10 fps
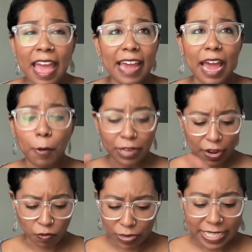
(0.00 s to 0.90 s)
and I will
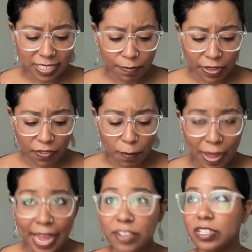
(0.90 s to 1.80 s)
like read something on the
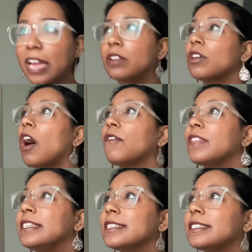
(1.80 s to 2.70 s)
page and like look off in
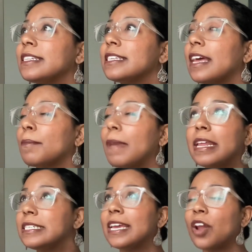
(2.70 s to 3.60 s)
the distance and like
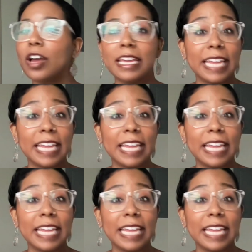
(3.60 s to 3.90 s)
meditate on it.